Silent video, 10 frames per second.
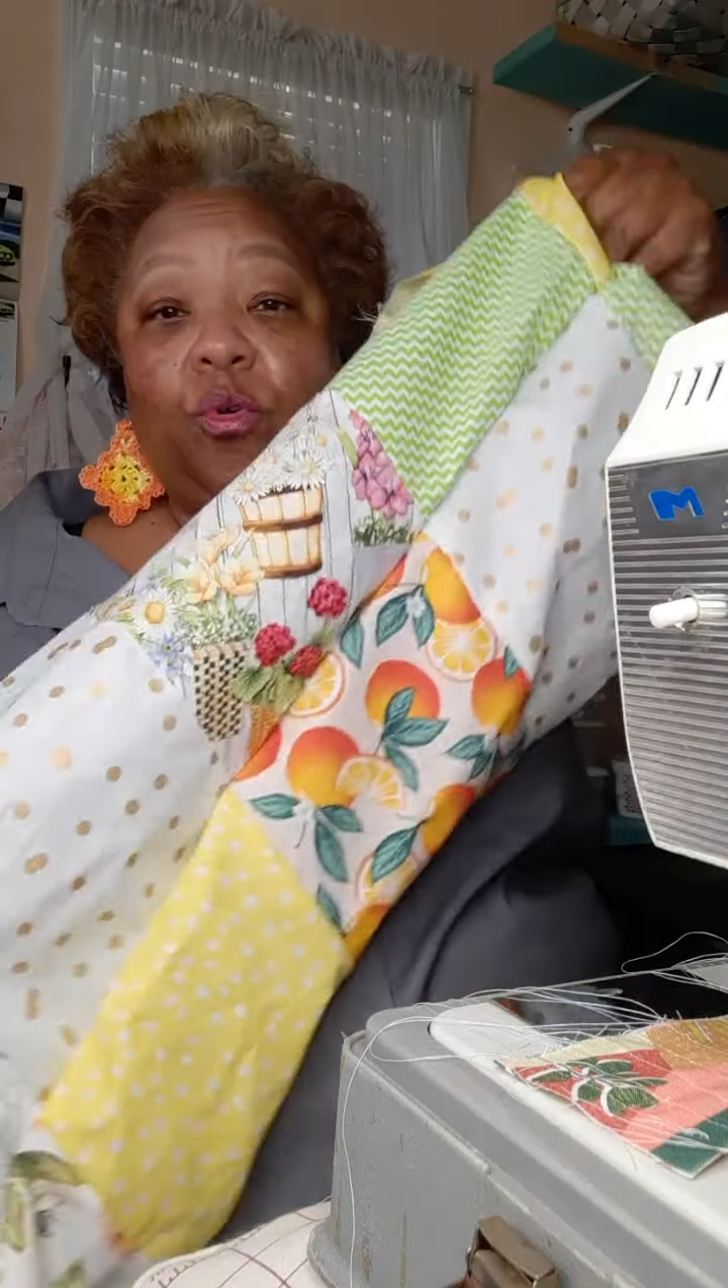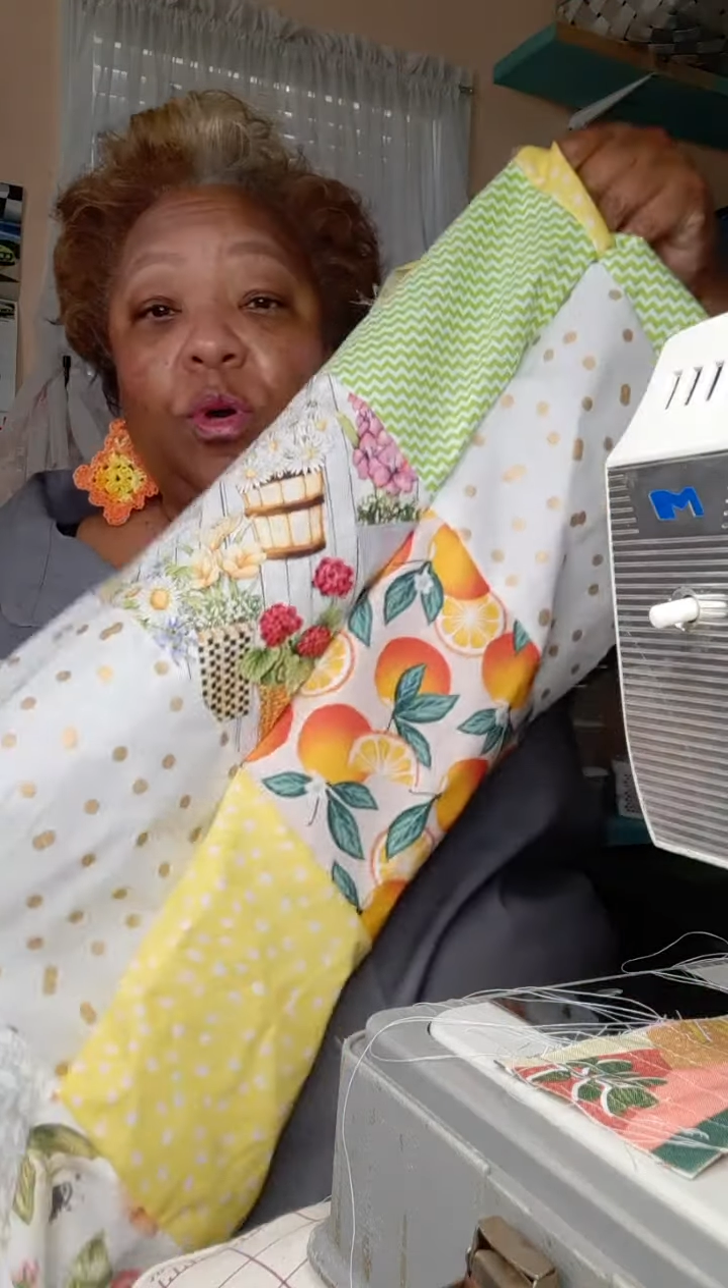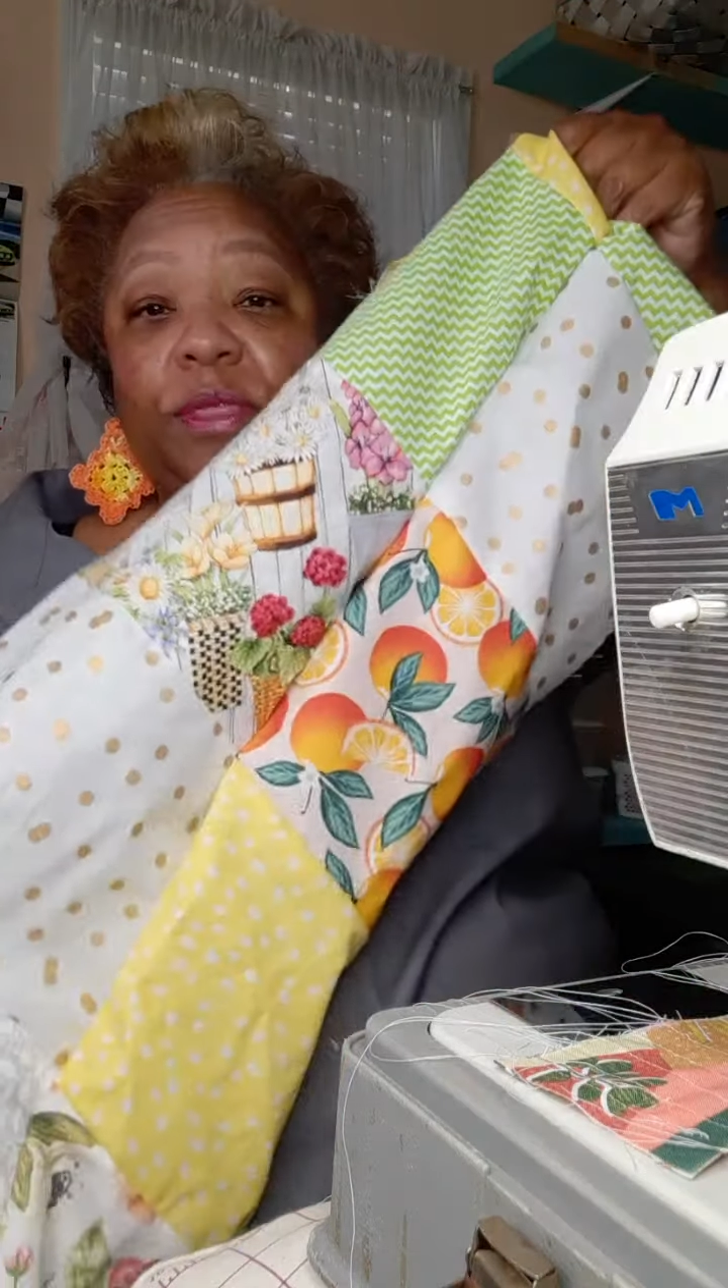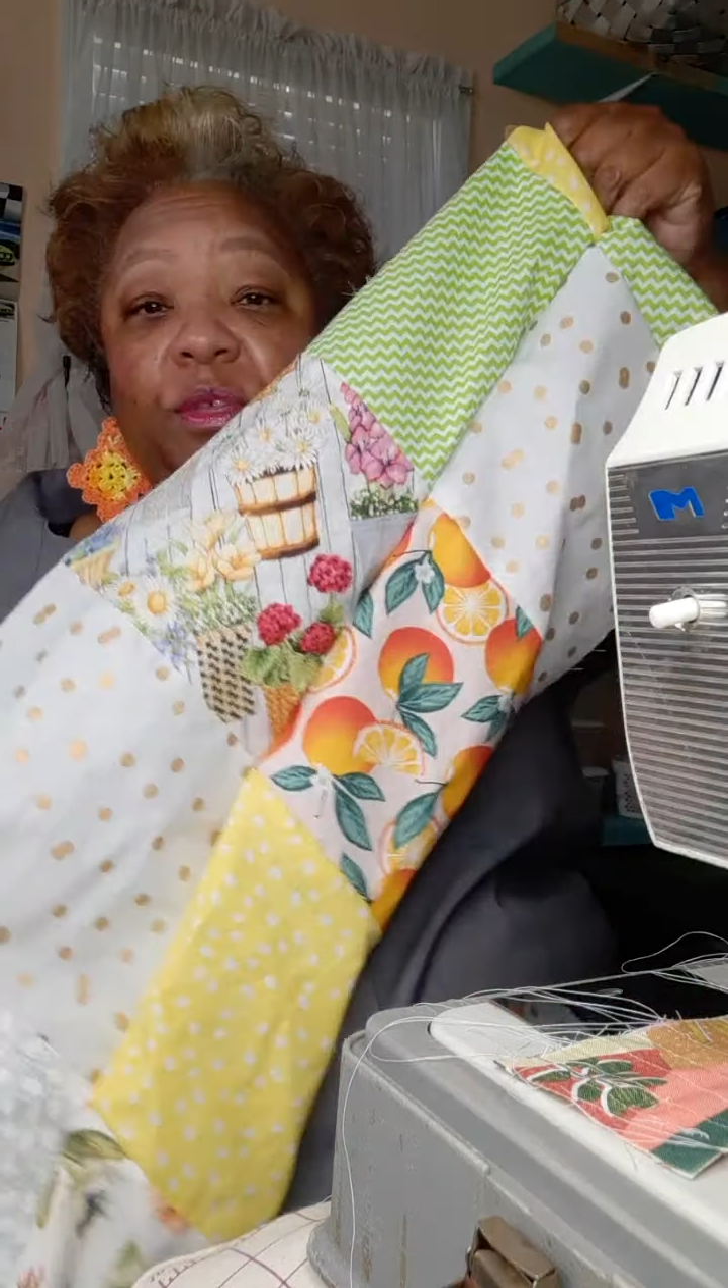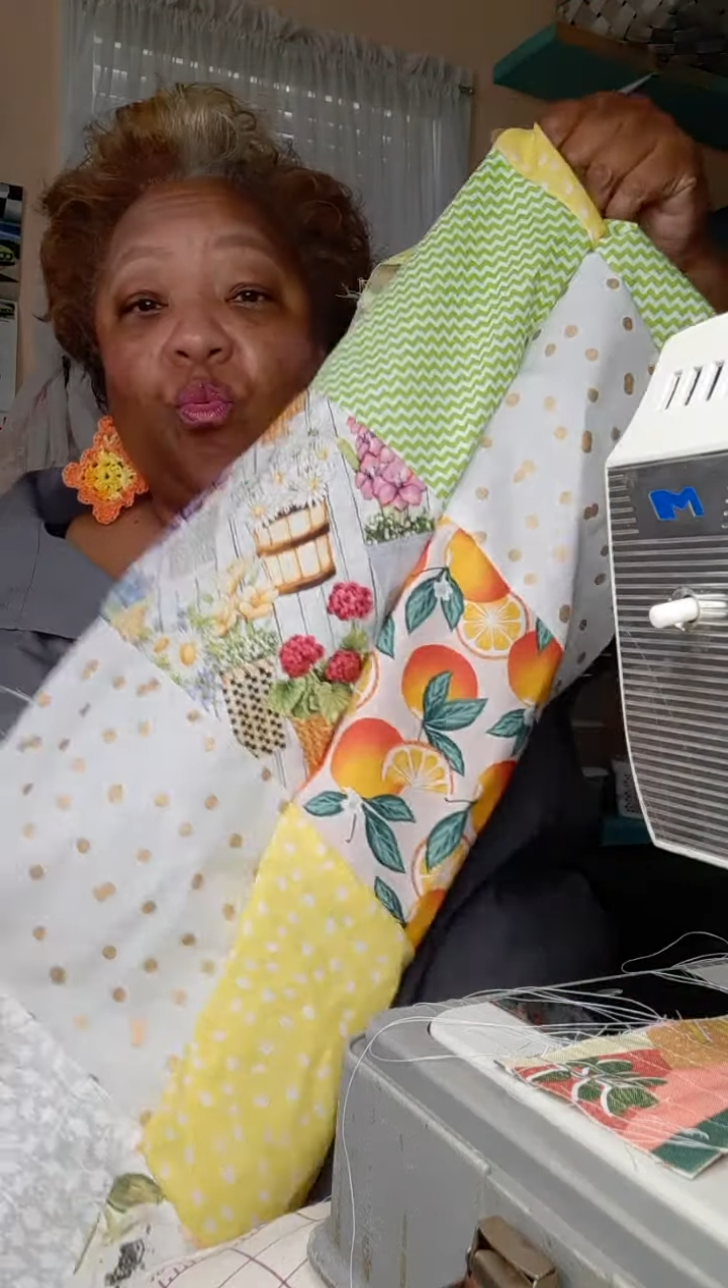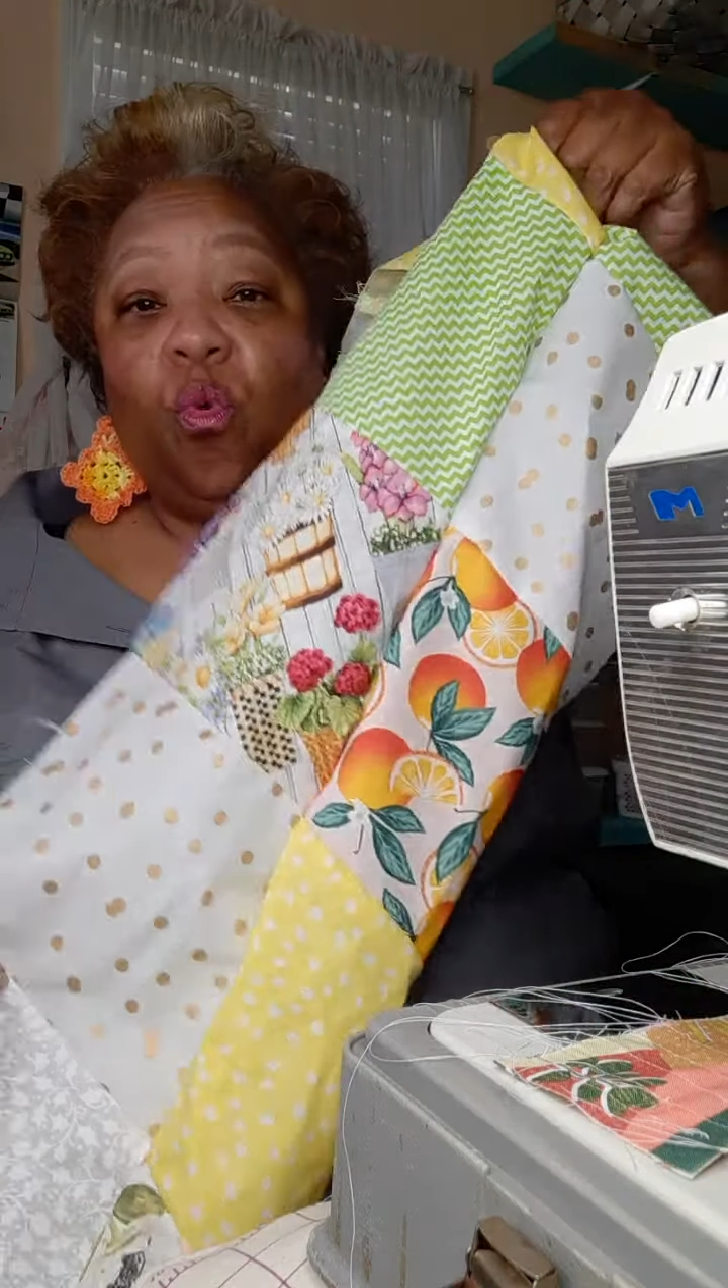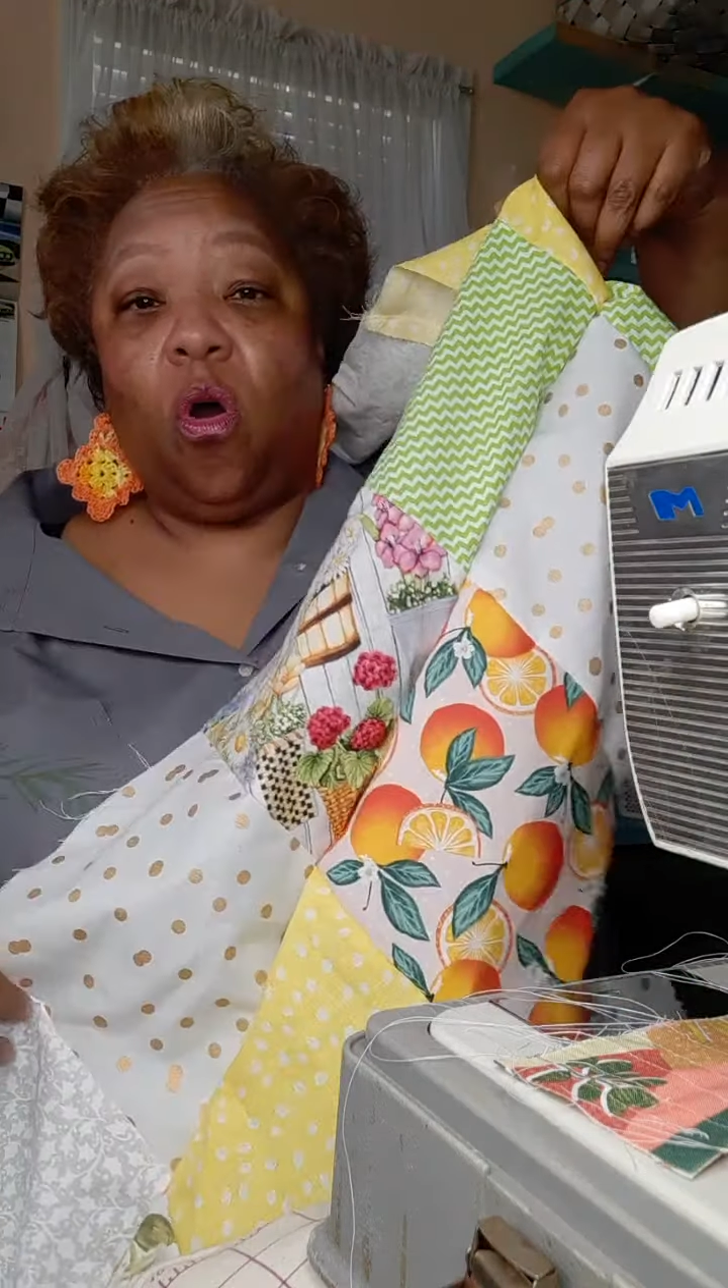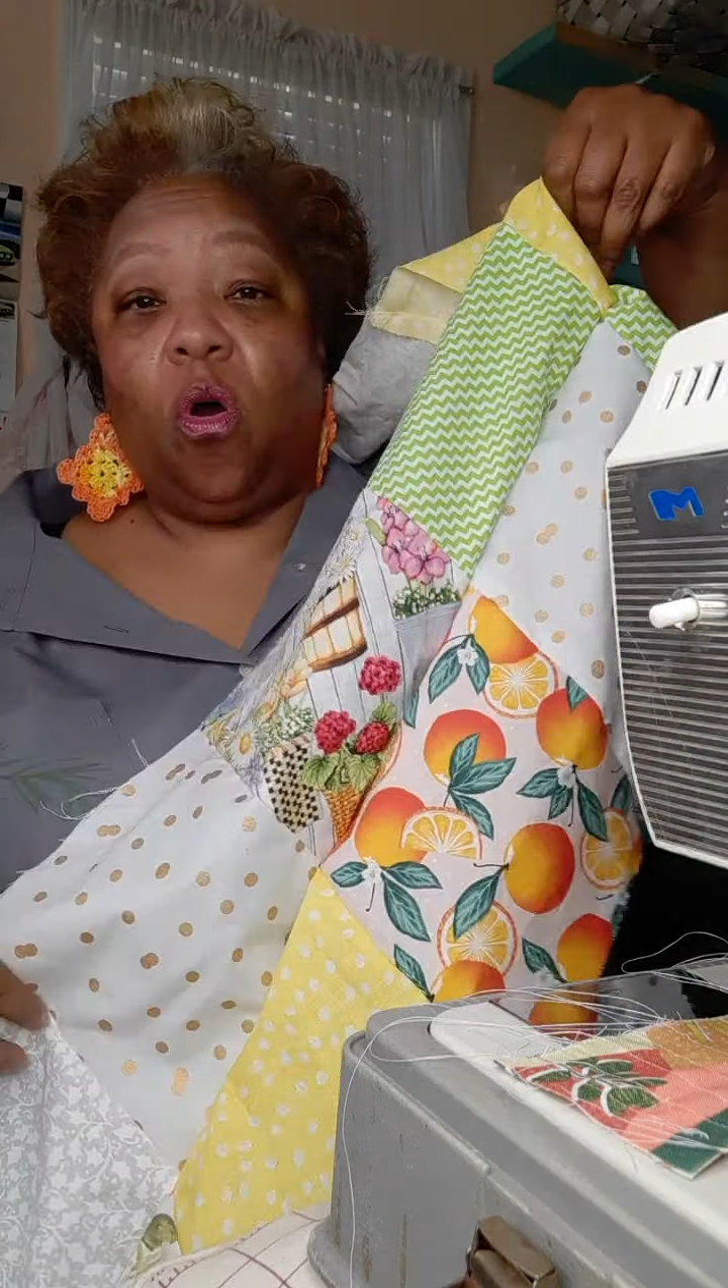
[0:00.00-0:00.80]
But you see,